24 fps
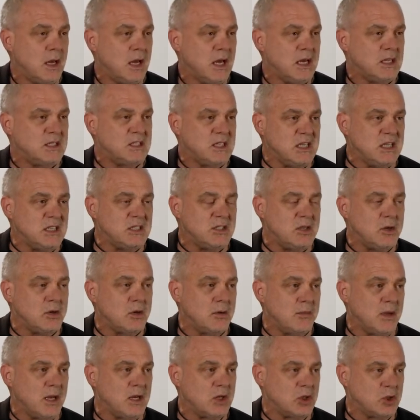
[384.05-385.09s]
It's easier
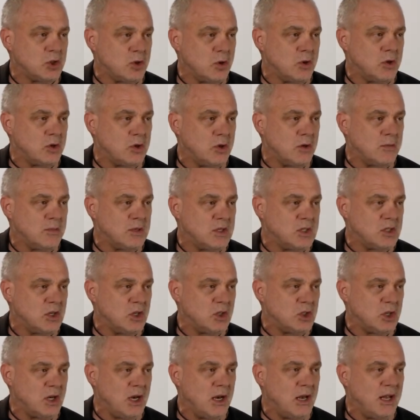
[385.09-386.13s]
to make a short-term
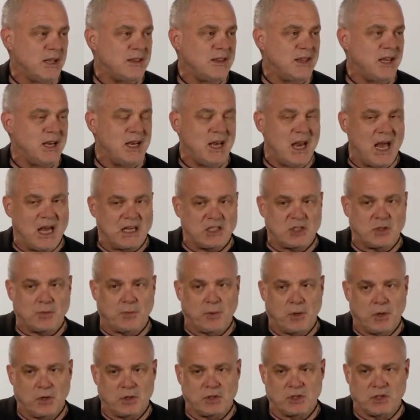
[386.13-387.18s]
decision and let the next
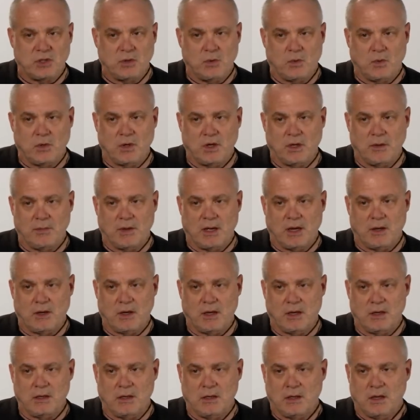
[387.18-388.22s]
person worry about
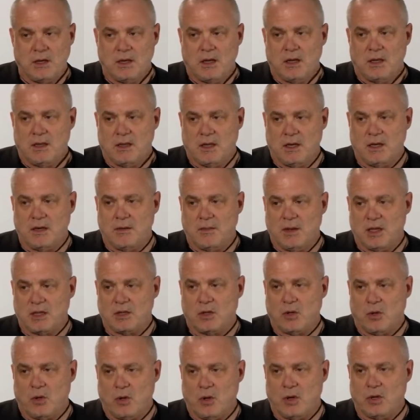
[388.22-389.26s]
it than to make
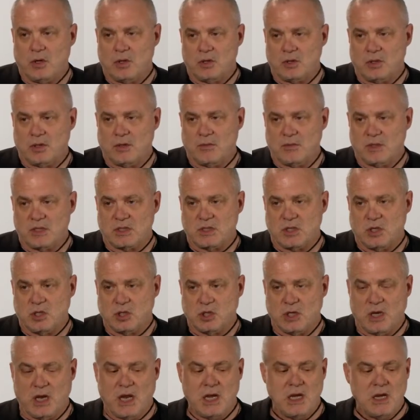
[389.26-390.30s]
the longer-term
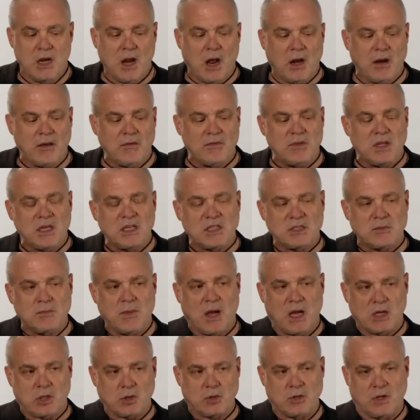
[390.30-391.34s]
decision. And none of these
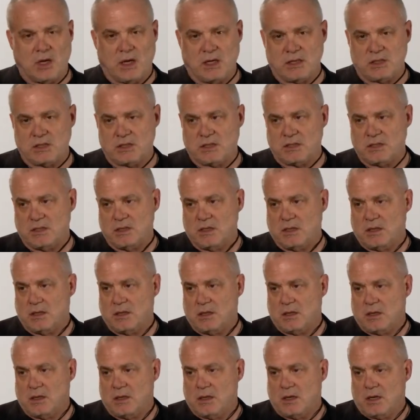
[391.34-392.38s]
metrics
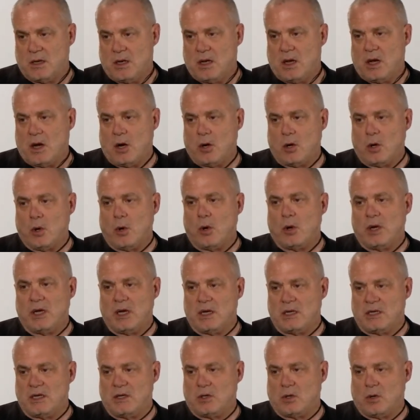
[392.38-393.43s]
are
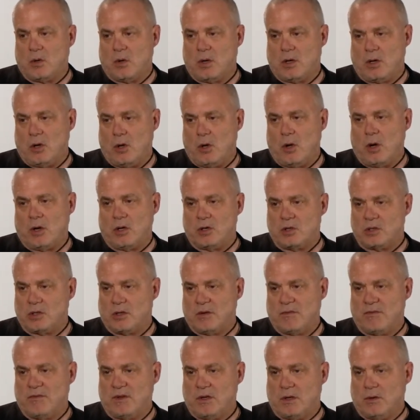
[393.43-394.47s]
oriented toward a
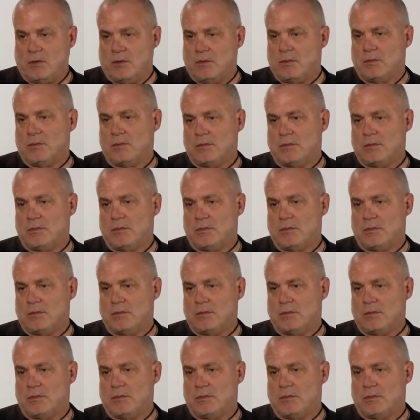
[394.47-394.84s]
longer-term view.